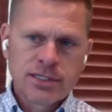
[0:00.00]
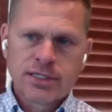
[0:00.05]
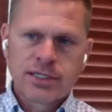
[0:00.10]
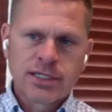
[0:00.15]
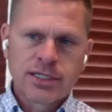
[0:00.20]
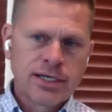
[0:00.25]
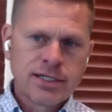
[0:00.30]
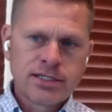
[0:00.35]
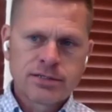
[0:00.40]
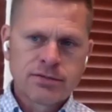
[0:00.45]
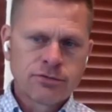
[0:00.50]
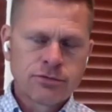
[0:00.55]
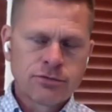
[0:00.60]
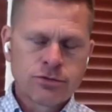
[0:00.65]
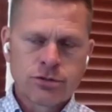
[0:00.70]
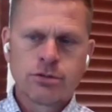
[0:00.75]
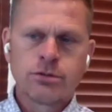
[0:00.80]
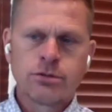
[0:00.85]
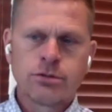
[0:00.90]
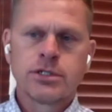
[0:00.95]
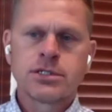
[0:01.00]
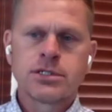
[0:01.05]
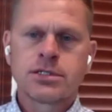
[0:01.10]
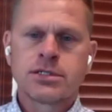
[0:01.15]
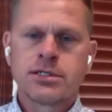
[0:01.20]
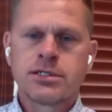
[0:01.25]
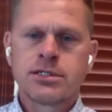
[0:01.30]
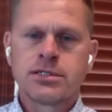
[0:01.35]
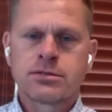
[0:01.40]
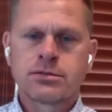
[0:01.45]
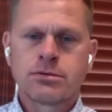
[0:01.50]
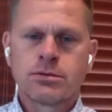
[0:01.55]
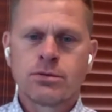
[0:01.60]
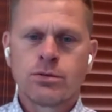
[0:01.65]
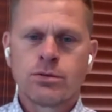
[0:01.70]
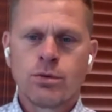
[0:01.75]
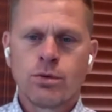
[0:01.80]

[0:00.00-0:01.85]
especially in the case of Truist, is